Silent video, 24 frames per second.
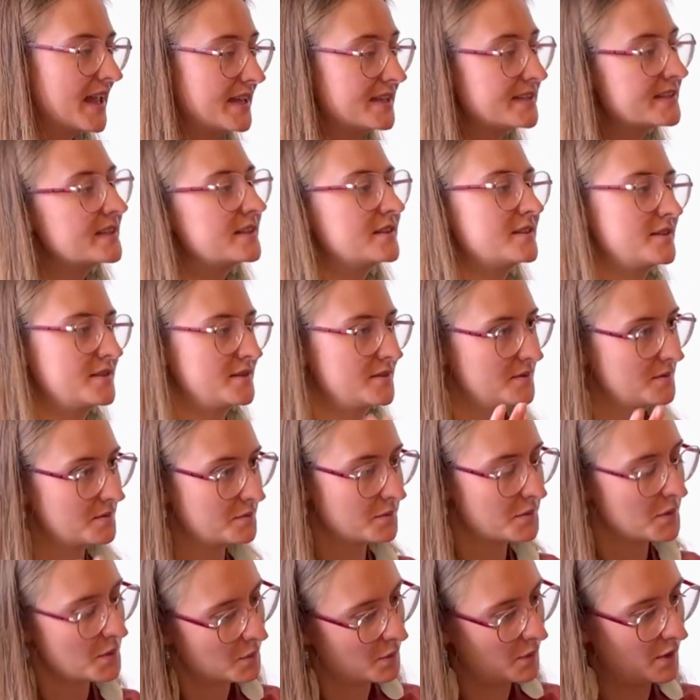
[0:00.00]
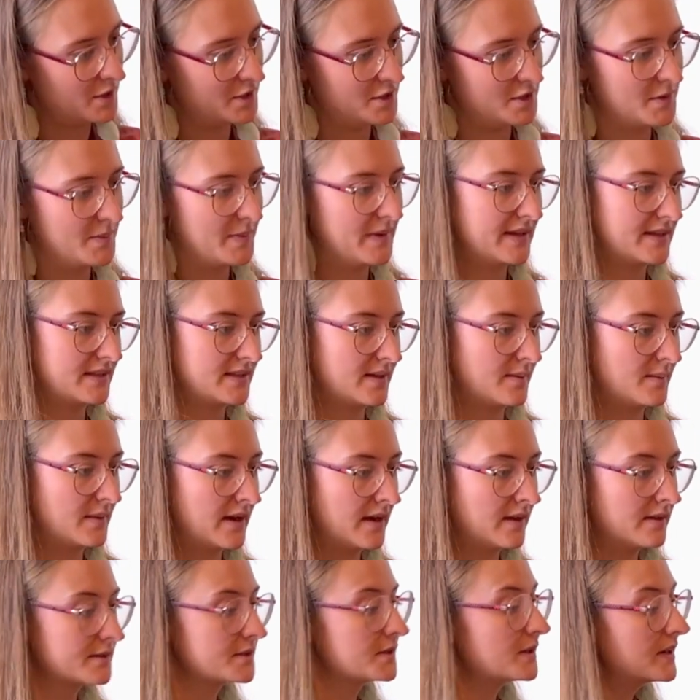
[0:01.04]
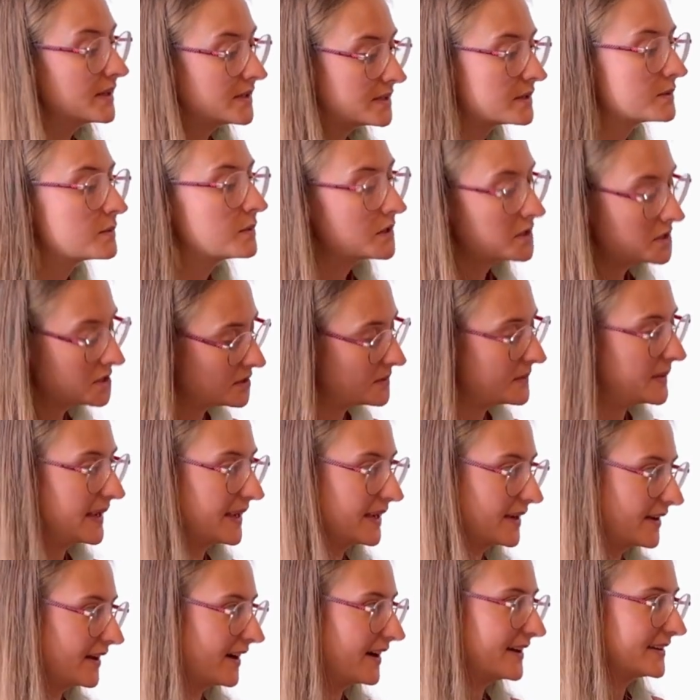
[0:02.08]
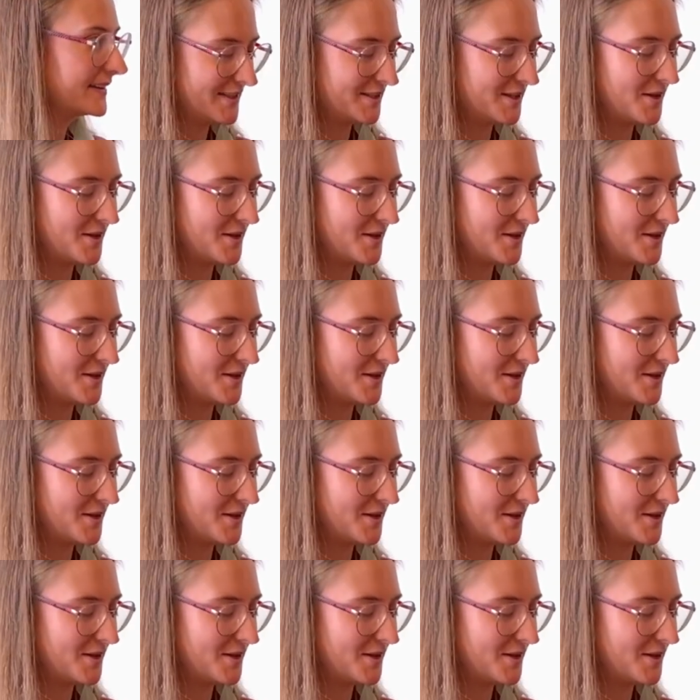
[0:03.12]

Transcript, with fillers: Is it worshipping someone else or is it worshipping God?